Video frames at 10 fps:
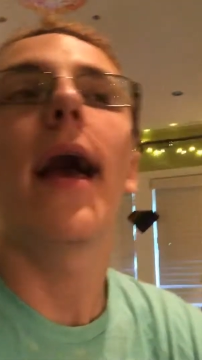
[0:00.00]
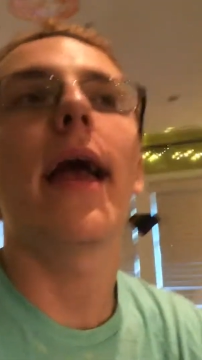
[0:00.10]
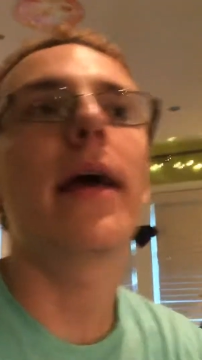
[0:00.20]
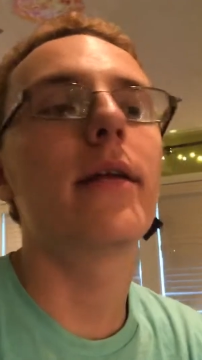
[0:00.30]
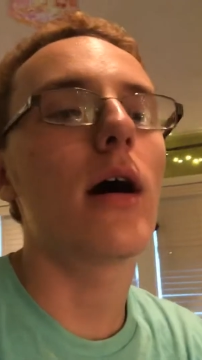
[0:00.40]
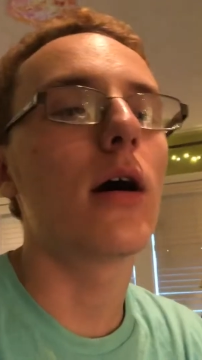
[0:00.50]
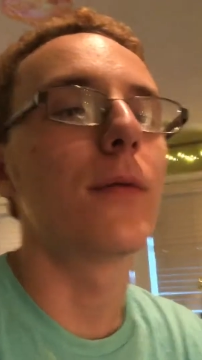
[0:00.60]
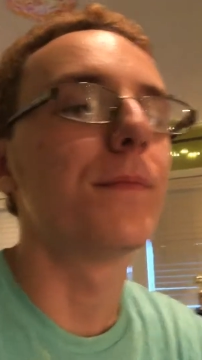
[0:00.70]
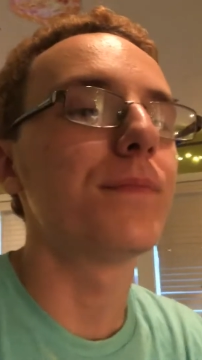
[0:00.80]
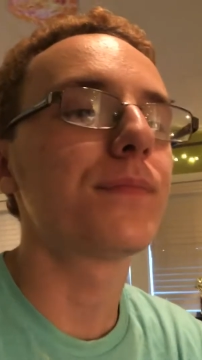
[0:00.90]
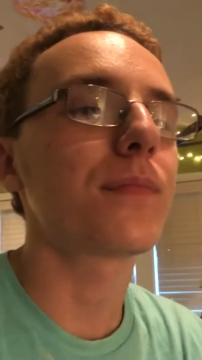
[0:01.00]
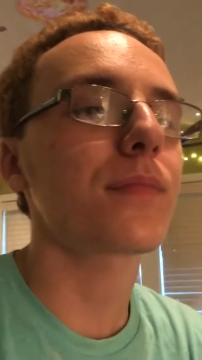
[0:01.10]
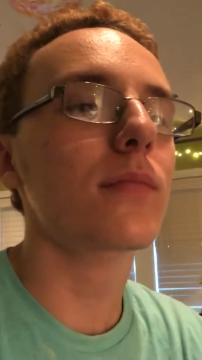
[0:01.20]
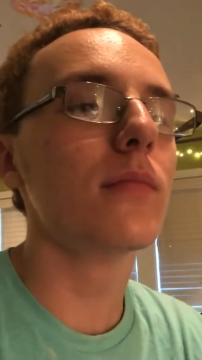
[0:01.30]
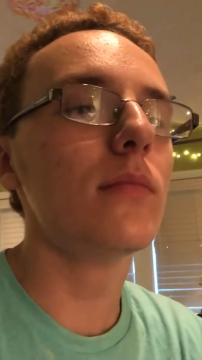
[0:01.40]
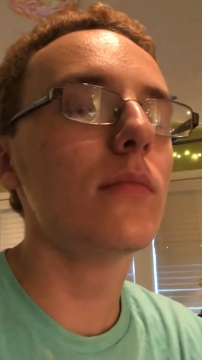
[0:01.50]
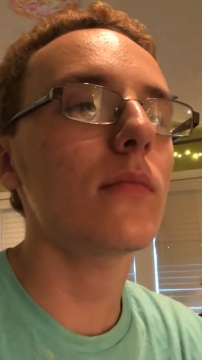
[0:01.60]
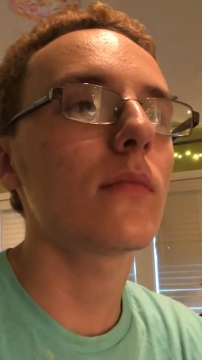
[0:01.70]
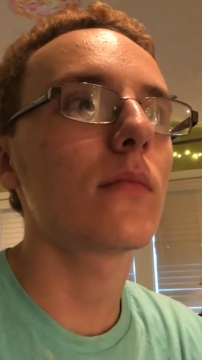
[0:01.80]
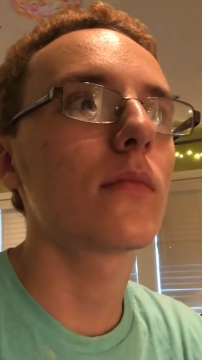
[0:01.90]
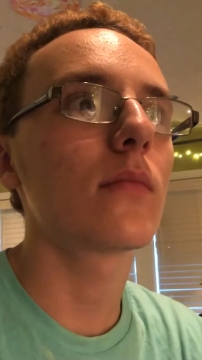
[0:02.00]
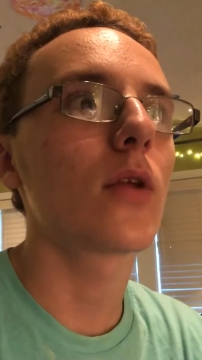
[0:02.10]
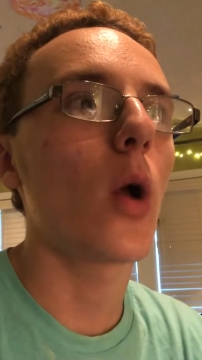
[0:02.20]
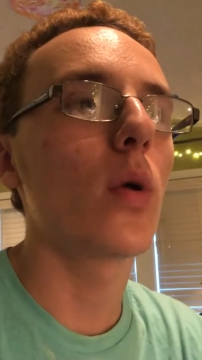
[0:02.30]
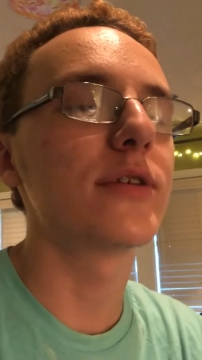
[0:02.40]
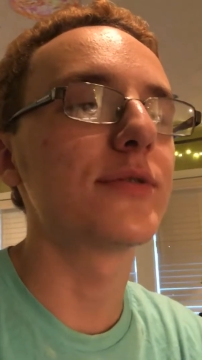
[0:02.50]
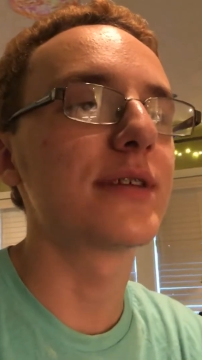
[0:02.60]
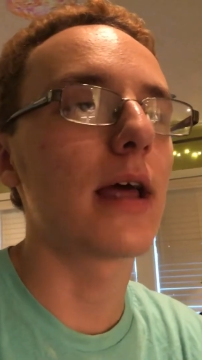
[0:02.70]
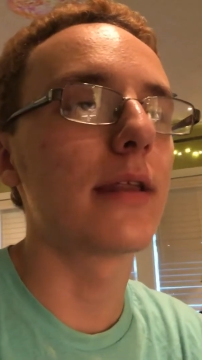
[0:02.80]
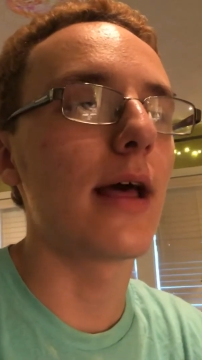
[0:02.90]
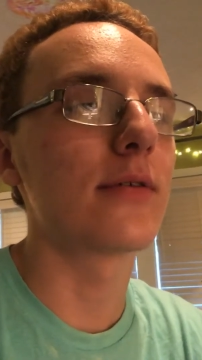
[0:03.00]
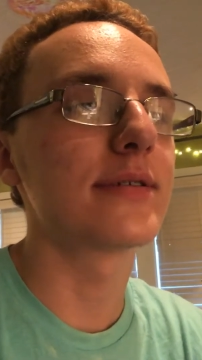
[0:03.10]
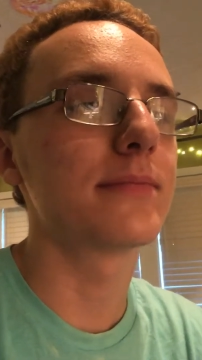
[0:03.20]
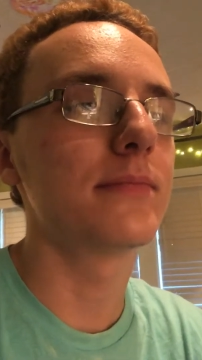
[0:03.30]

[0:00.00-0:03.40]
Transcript: And um, what else was going to announce?